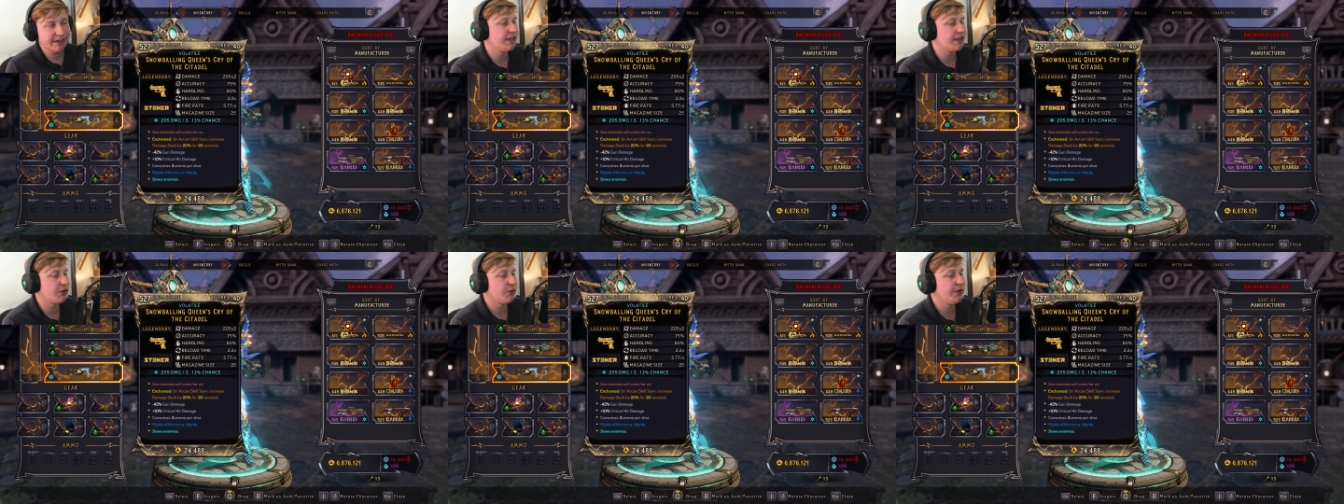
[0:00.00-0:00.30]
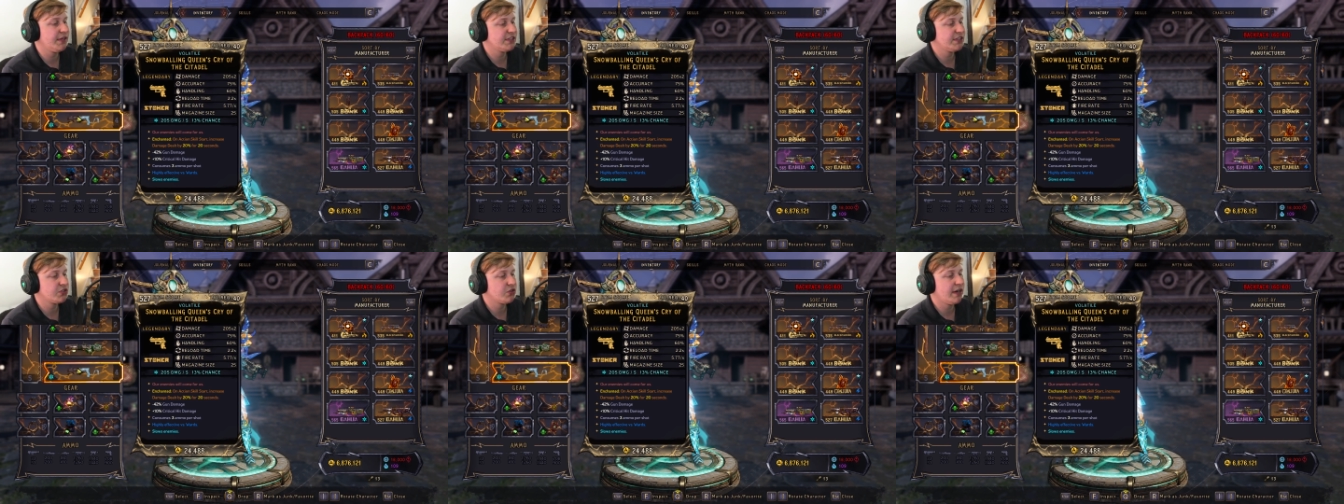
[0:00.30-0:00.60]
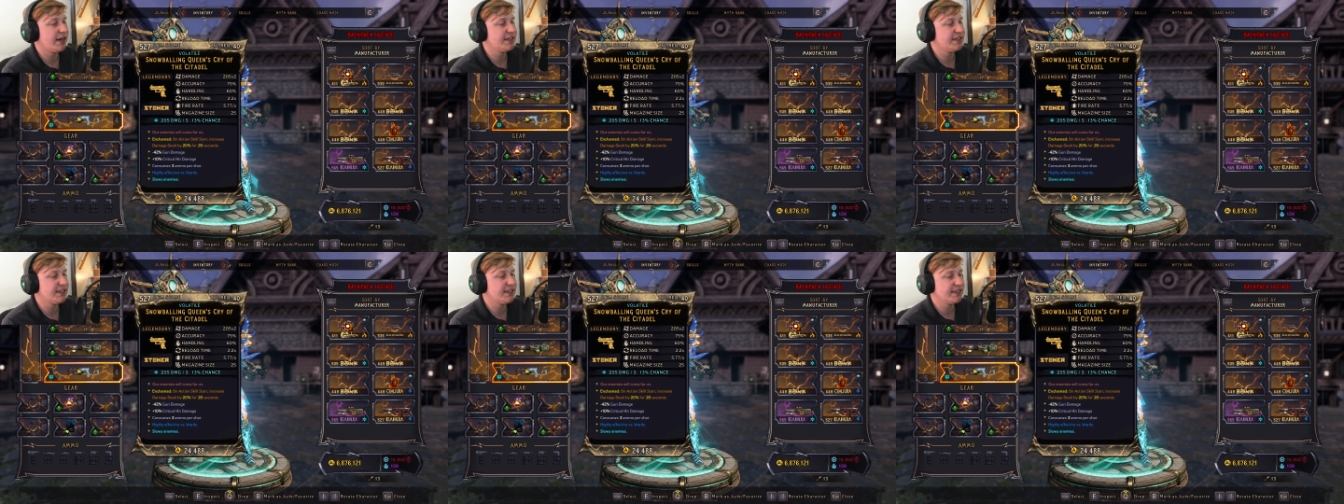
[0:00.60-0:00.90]
Now, the Queen's
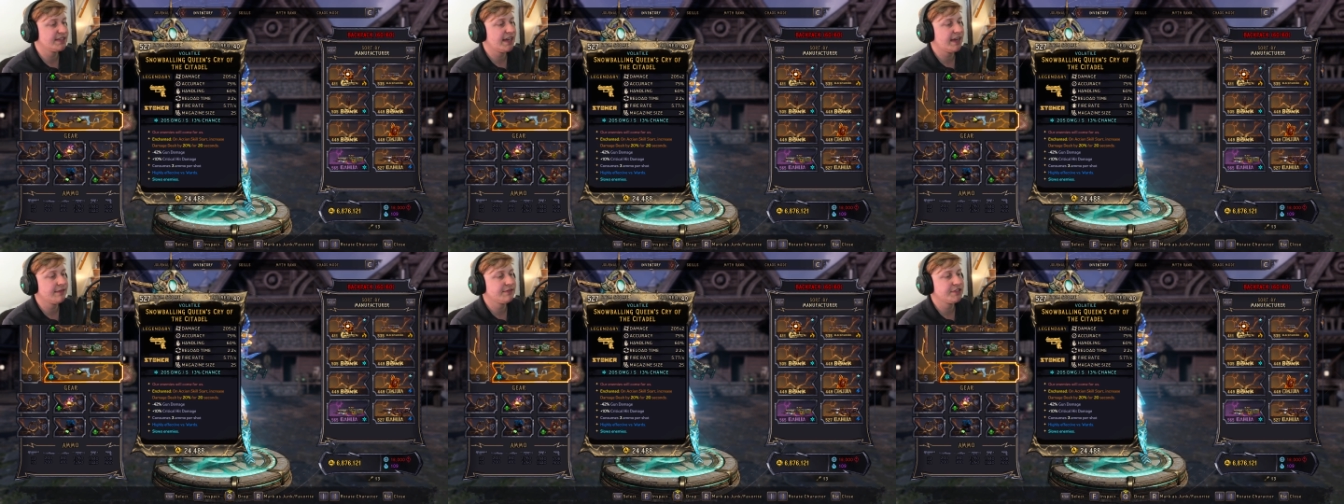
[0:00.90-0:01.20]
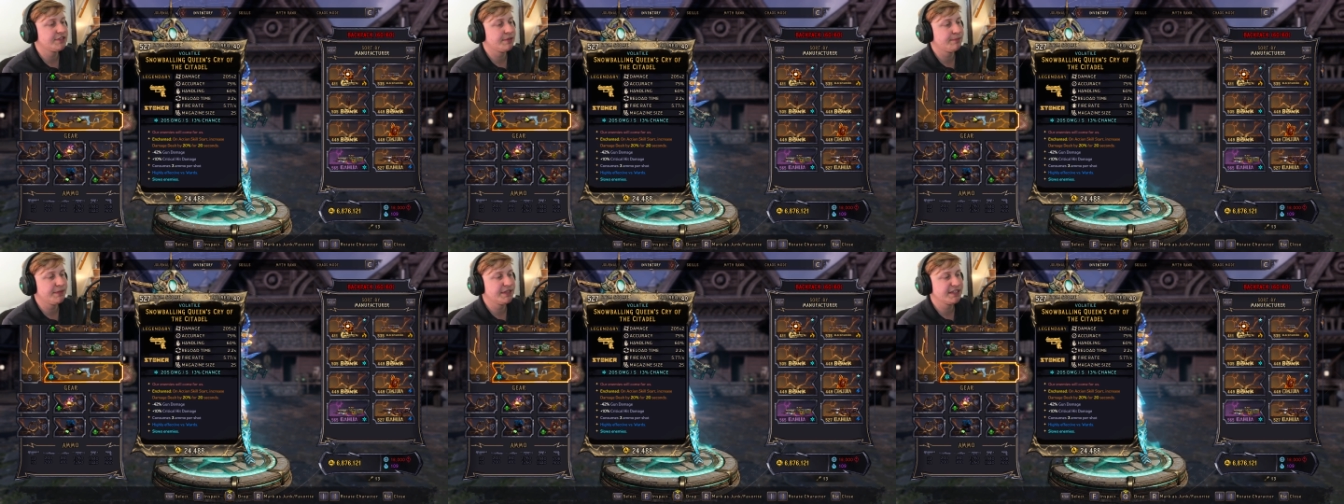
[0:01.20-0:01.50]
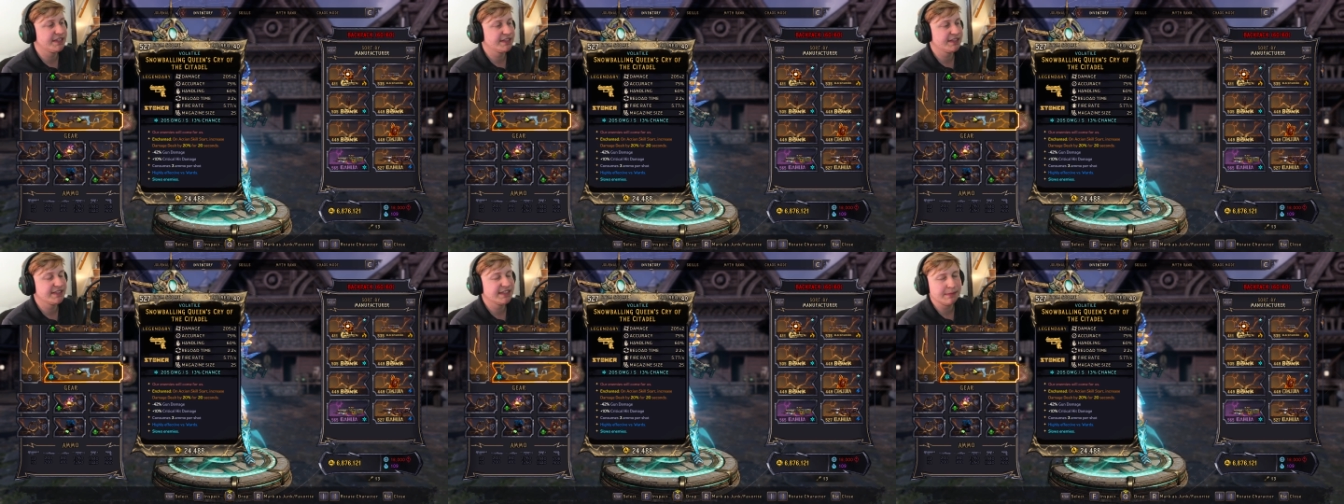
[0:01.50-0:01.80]
Cry does have some
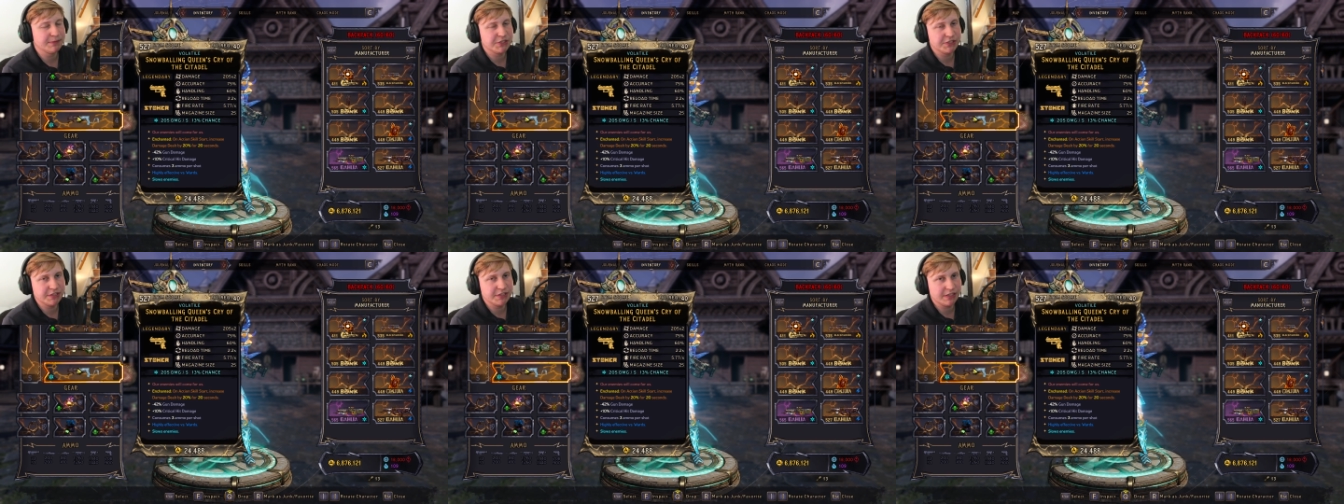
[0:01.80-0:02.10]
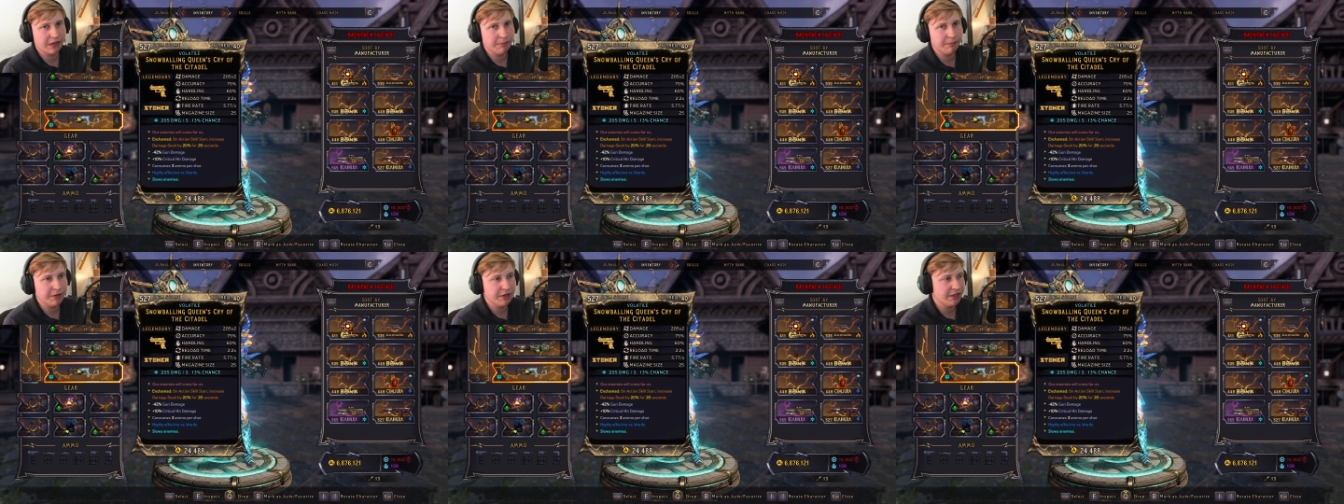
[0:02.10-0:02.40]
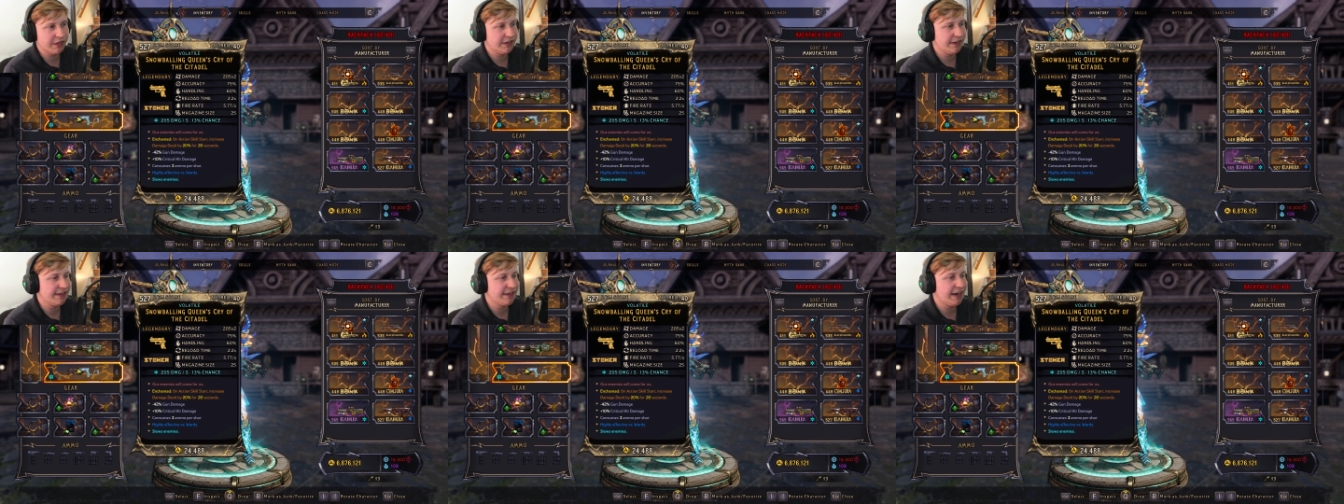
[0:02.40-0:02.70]
misconception in the
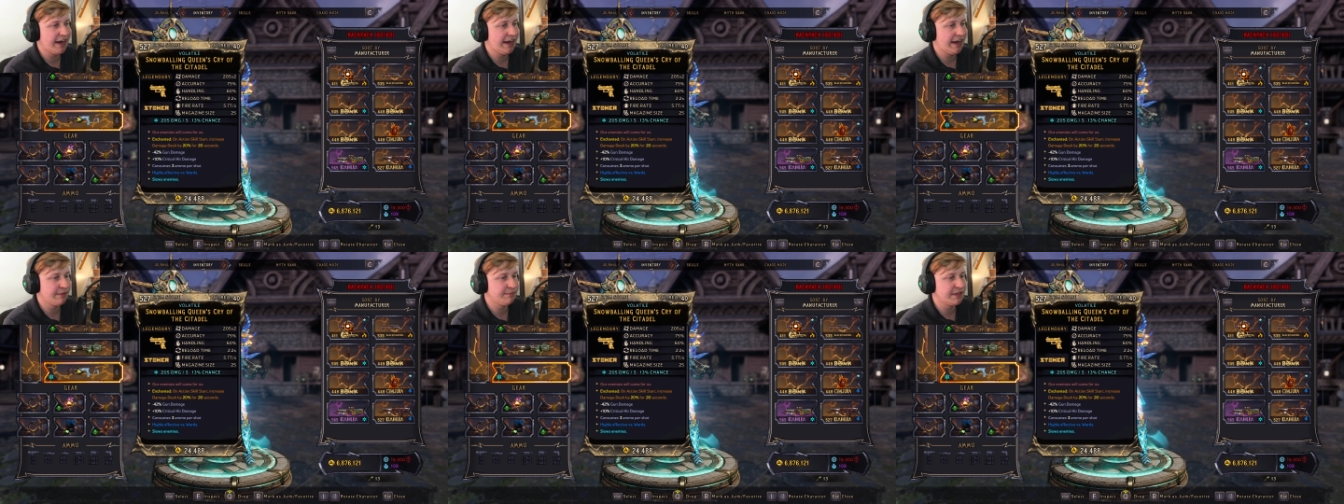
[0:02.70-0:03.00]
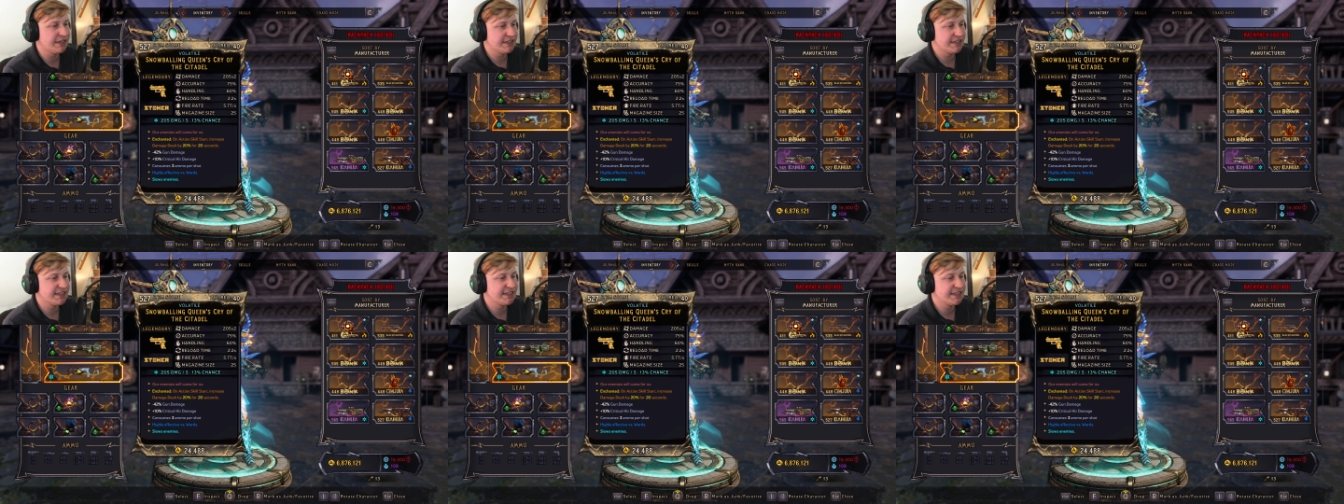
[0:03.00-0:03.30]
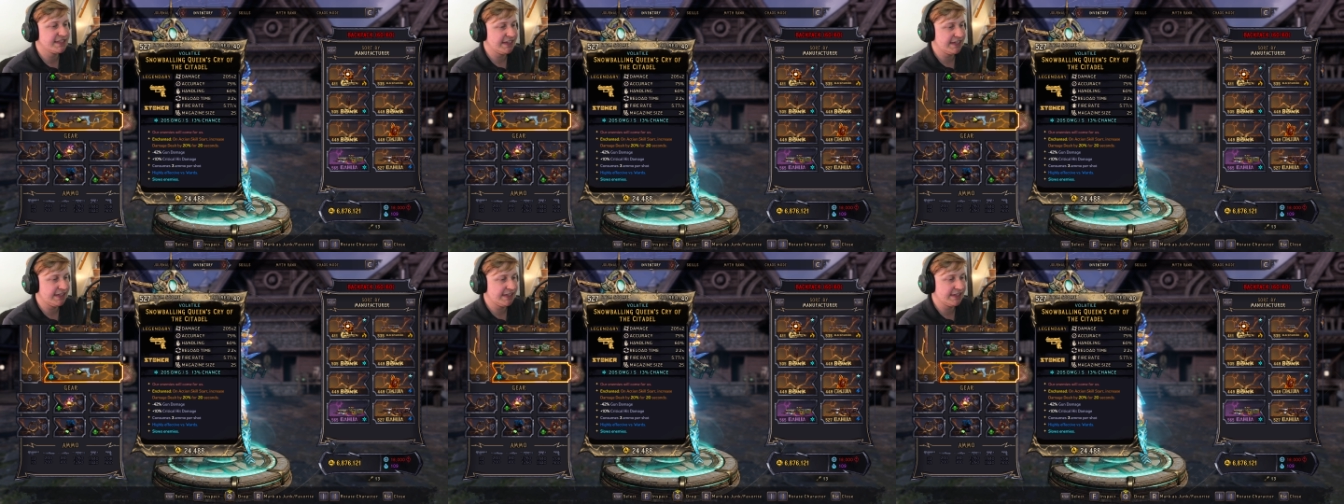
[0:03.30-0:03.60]
community that I've been
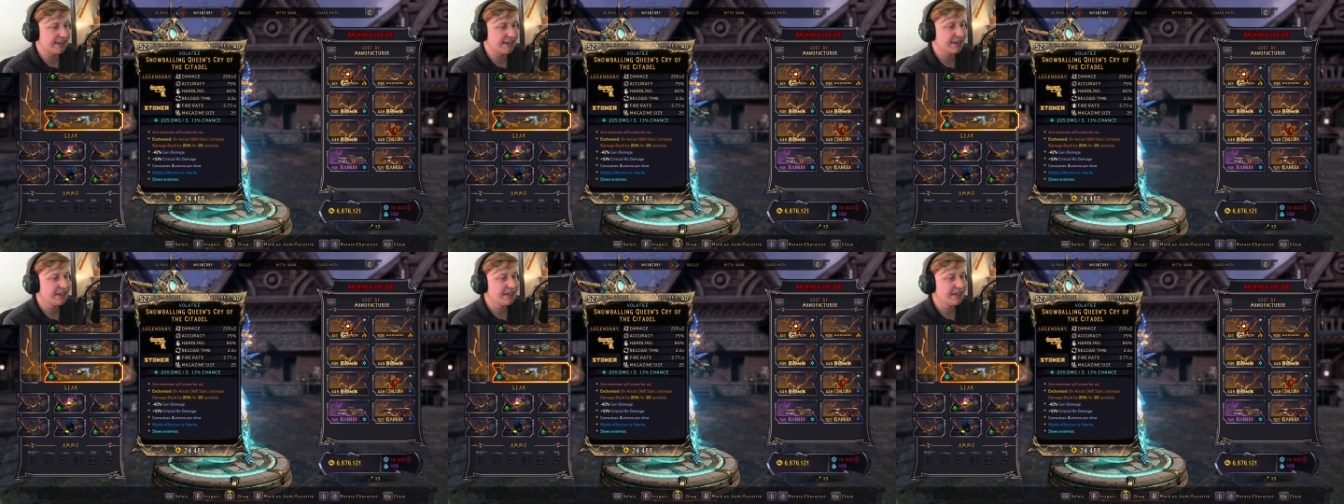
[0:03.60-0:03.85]
seeing